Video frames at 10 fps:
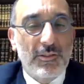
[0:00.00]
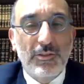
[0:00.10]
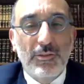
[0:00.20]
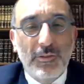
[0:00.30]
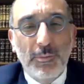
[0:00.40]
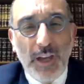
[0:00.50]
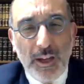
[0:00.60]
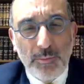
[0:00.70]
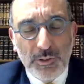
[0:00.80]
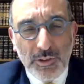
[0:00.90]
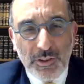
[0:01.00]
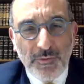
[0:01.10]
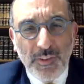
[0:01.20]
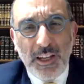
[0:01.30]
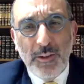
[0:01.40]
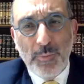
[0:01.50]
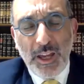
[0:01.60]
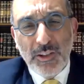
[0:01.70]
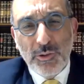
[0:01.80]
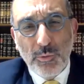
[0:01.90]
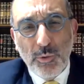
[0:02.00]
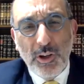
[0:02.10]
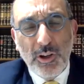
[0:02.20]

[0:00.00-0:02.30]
to be able to develop and to work